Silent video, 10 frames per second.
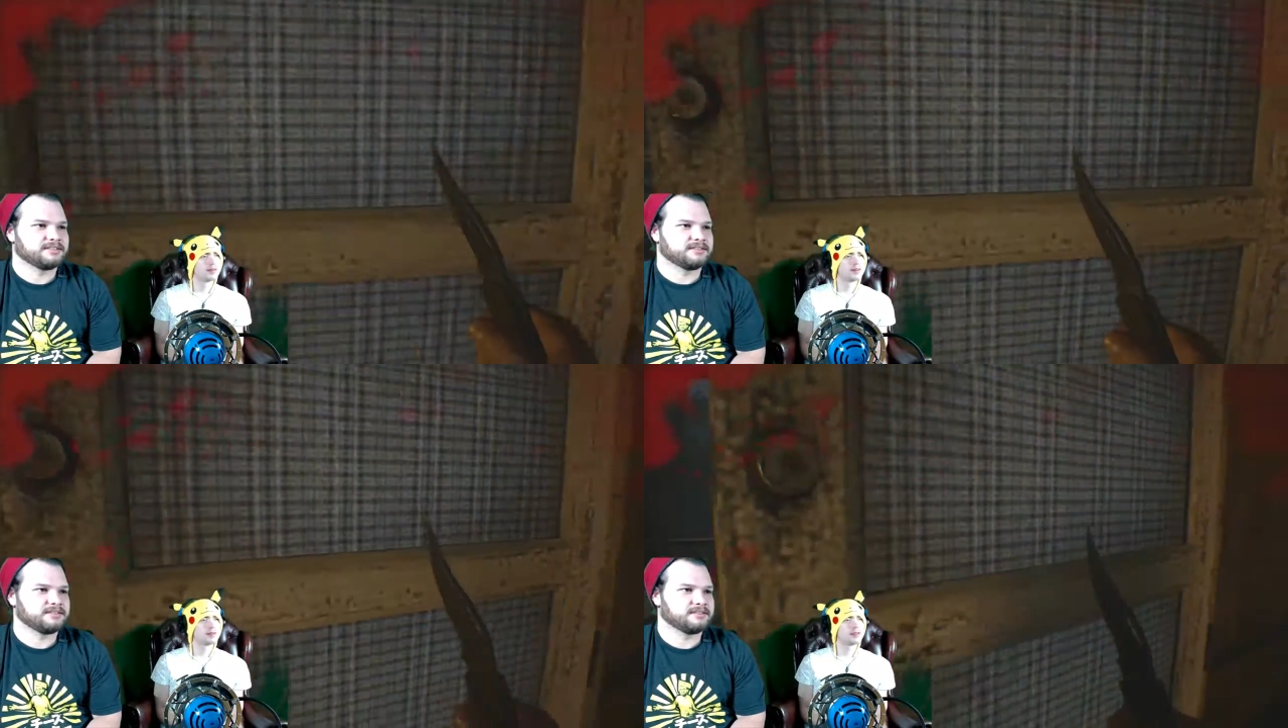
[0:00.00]

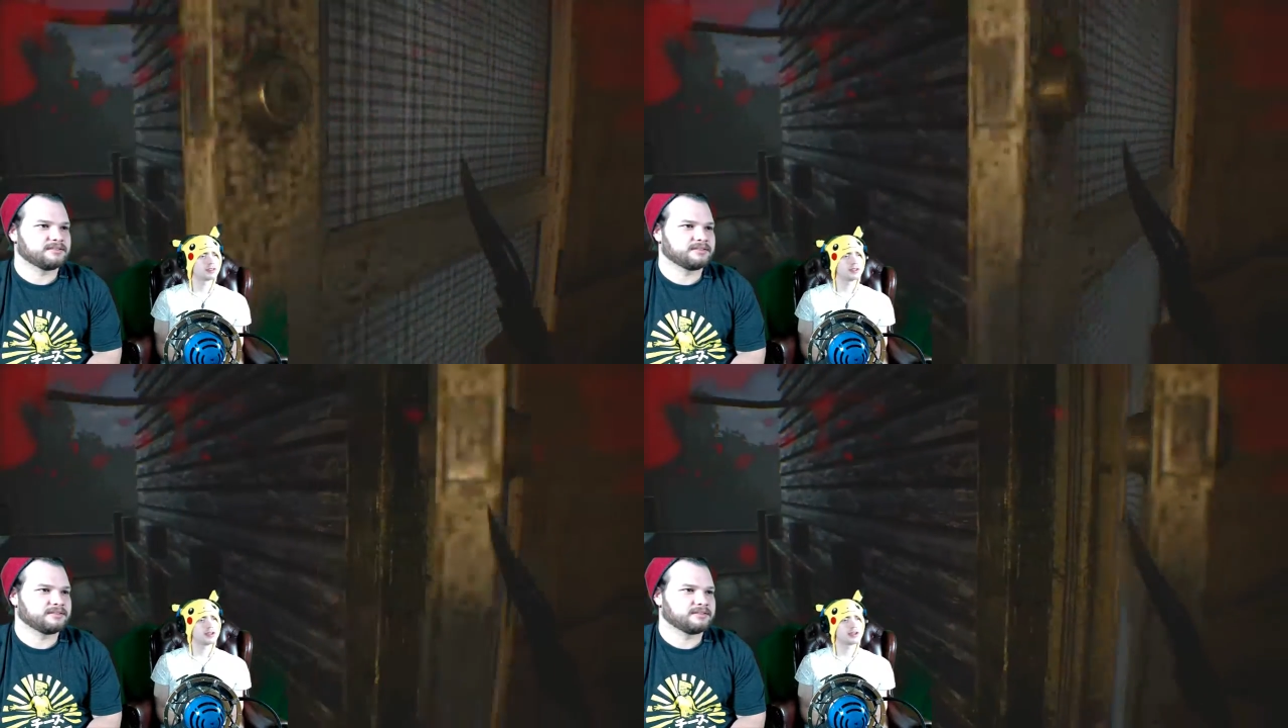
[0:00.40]
I'm just
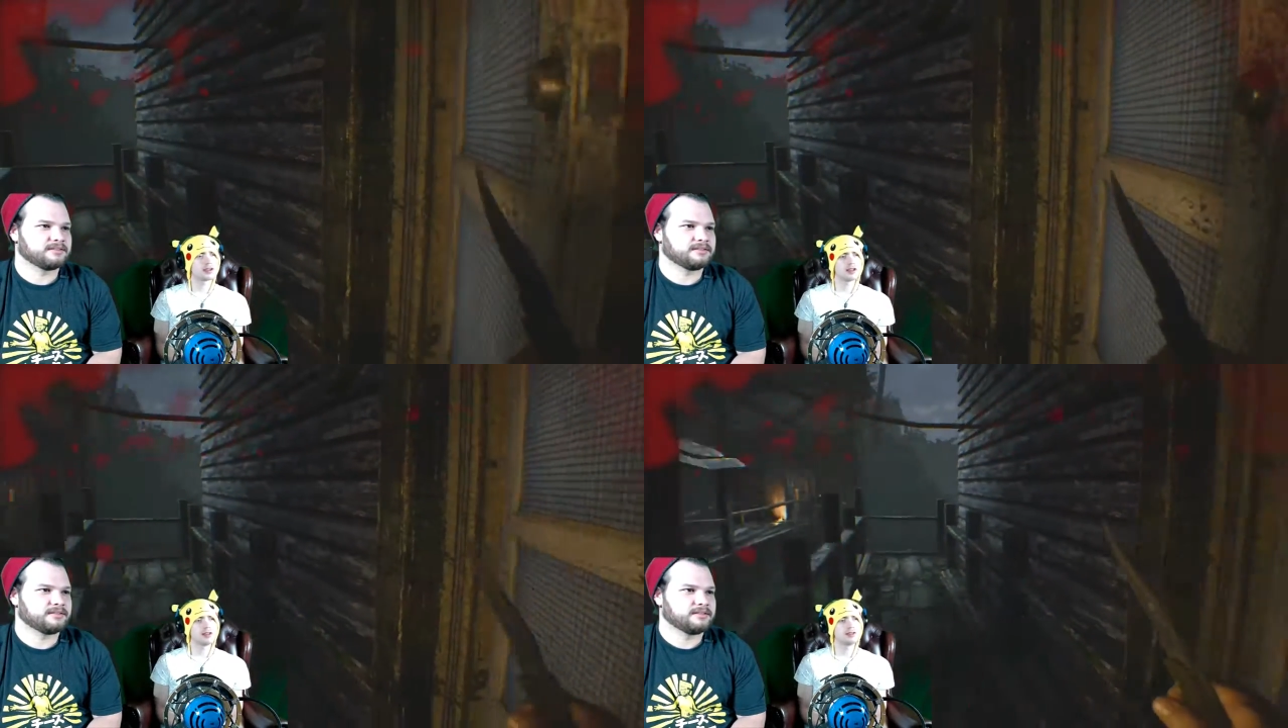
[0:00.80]
gonna
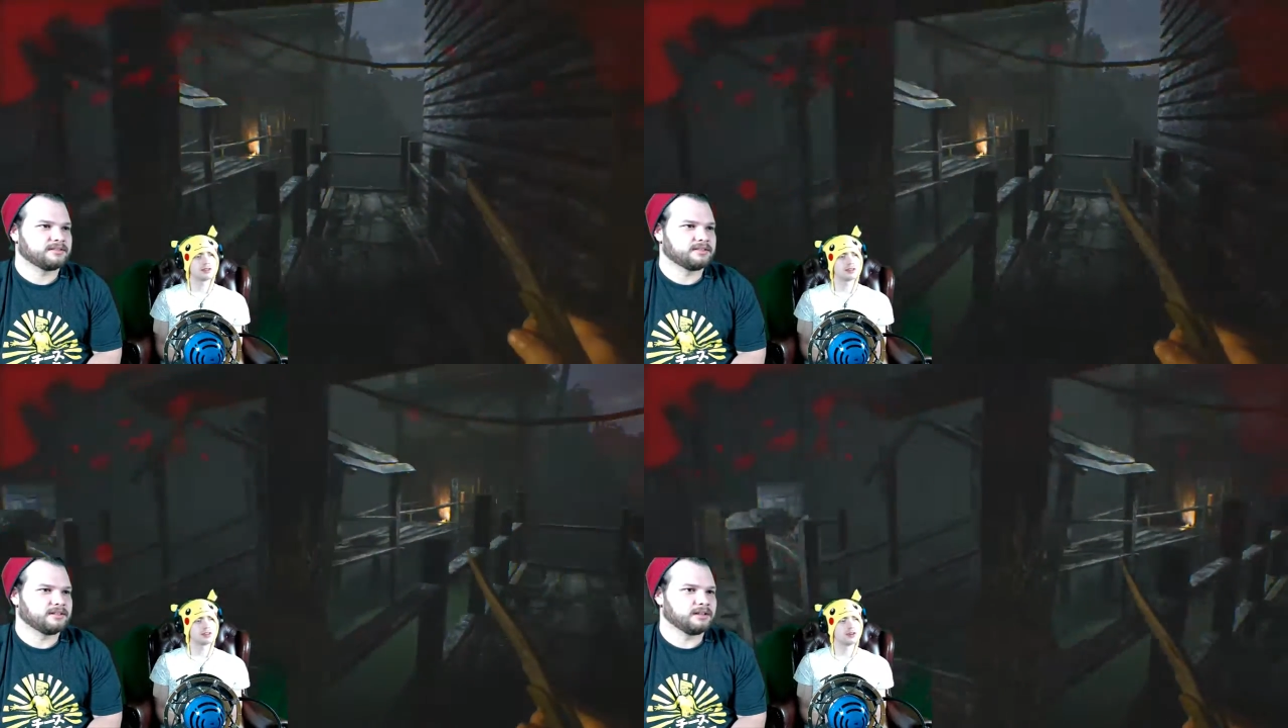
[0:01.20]
close
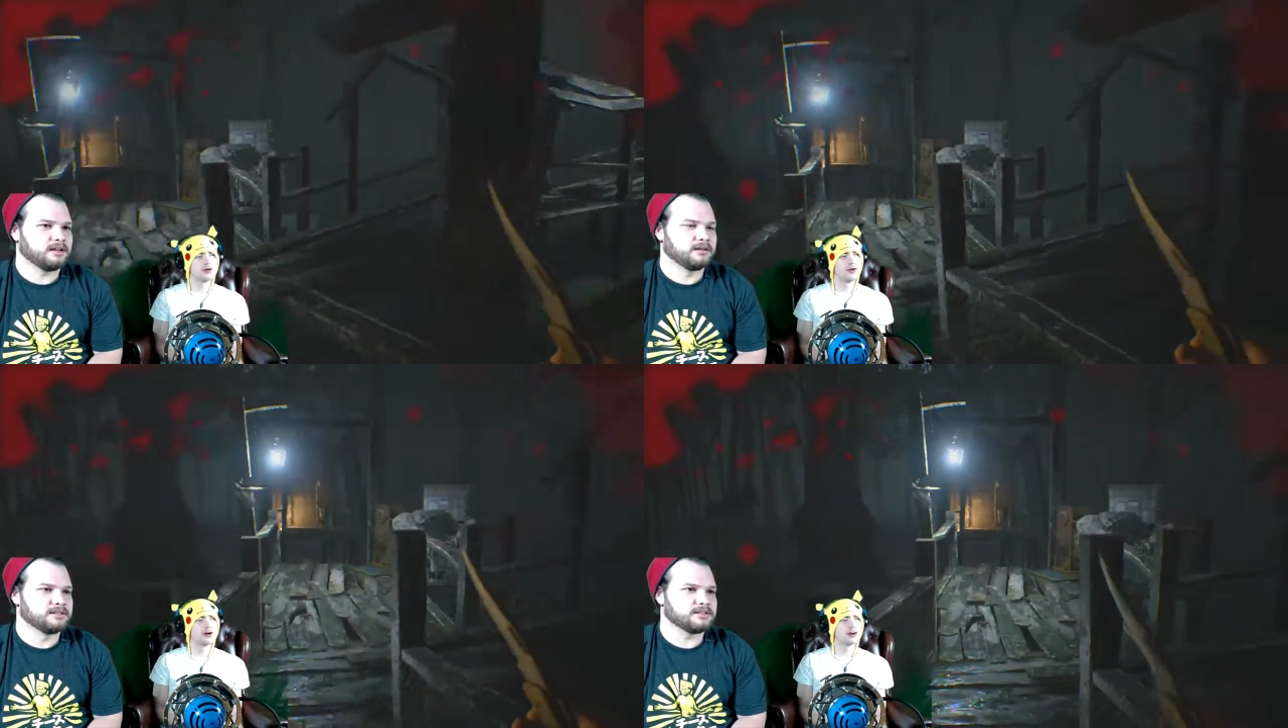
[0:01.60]
this door. Hey,
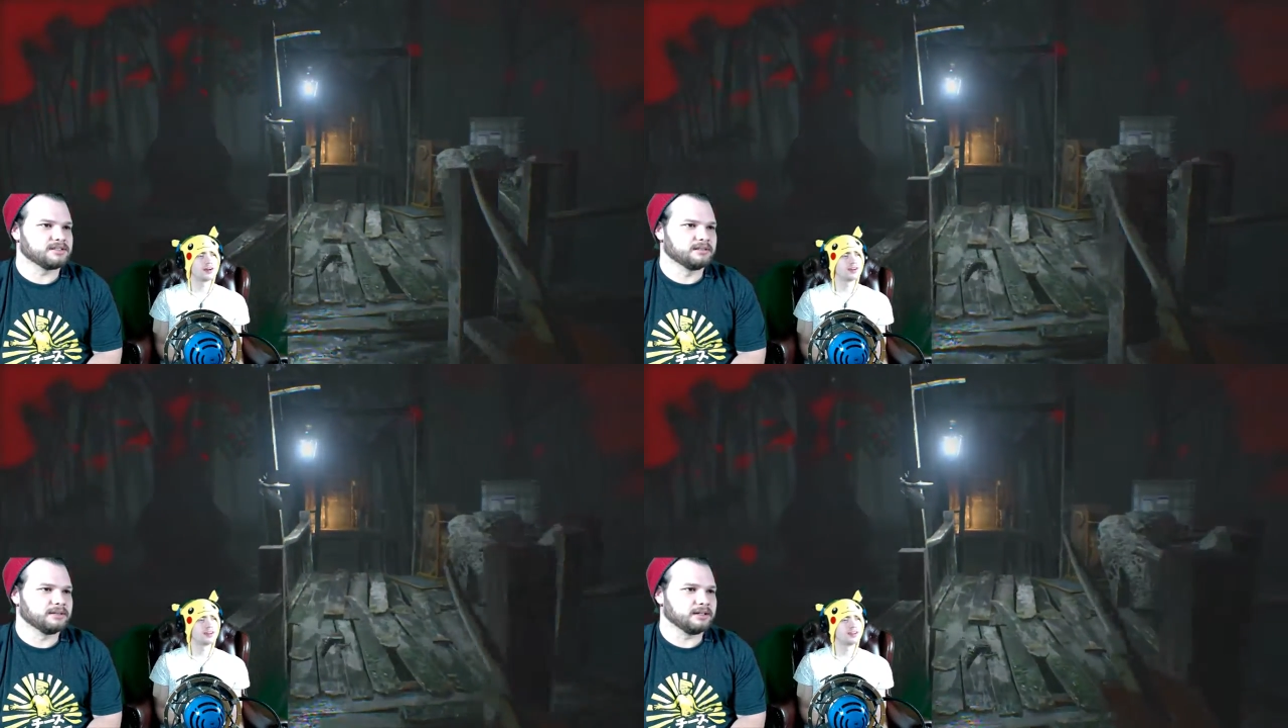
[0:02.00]
what's
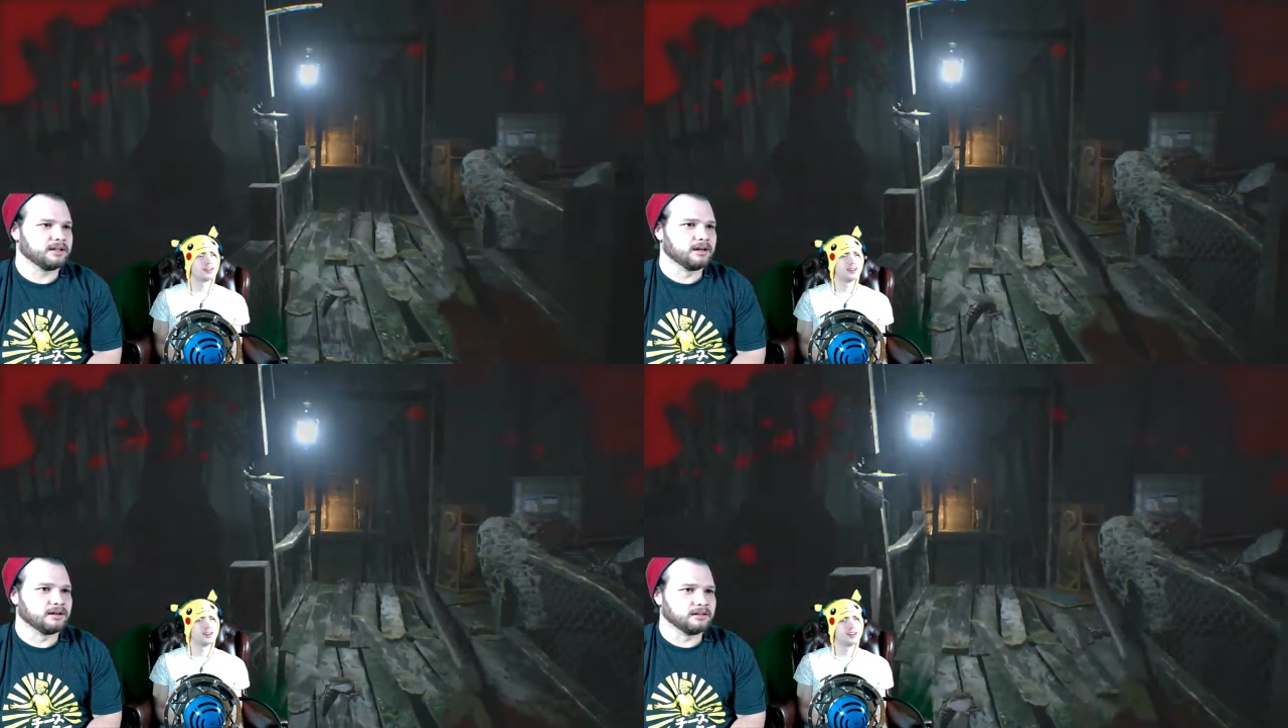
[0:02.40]
up?
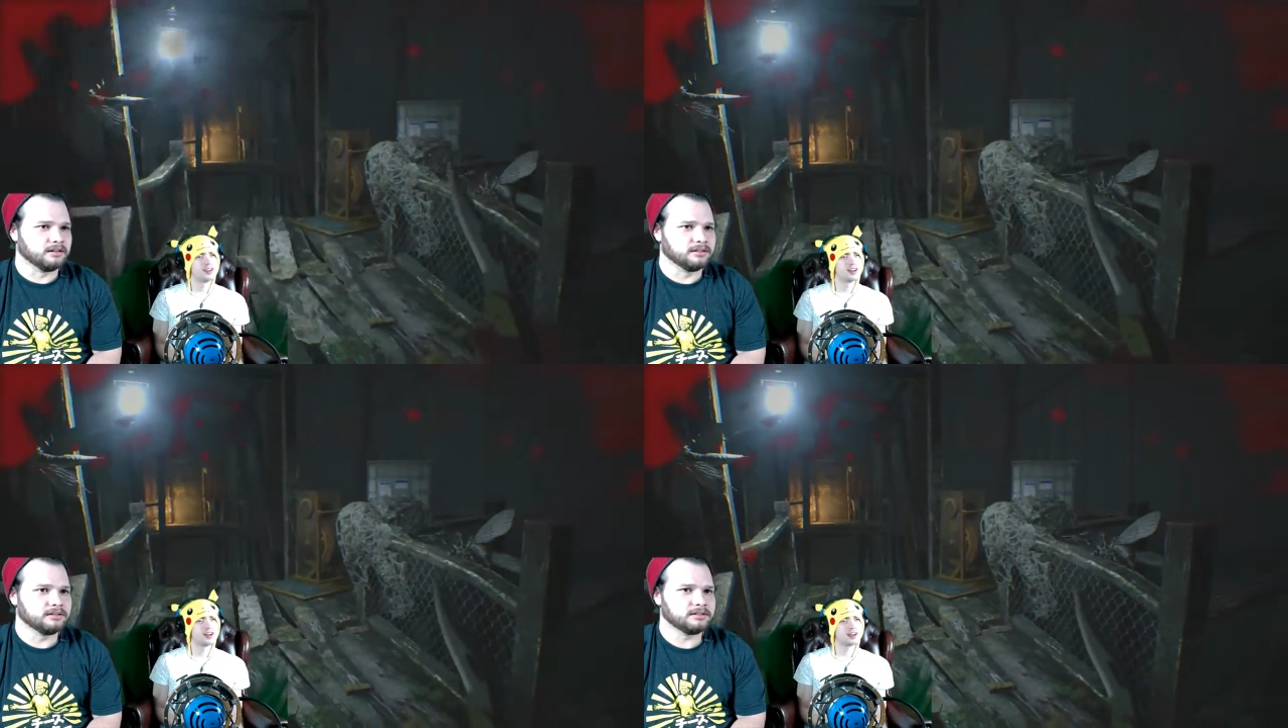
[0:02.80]
Hello.
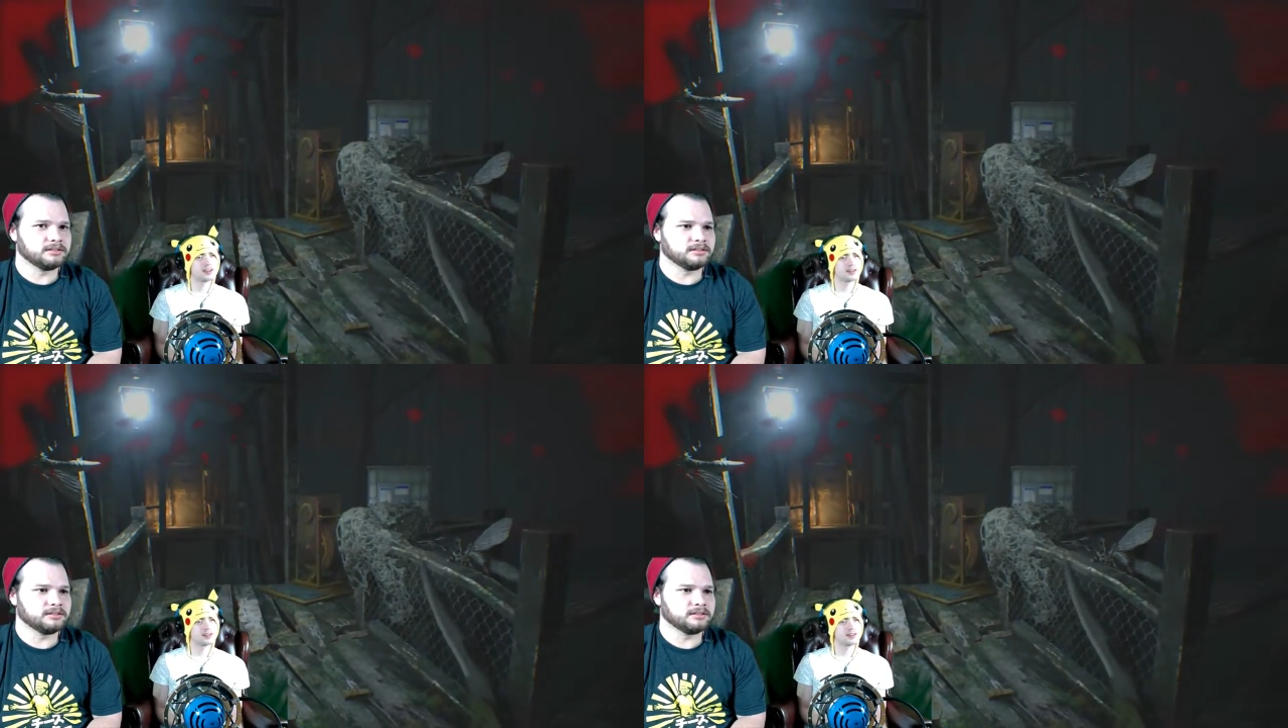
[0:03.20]
Oh.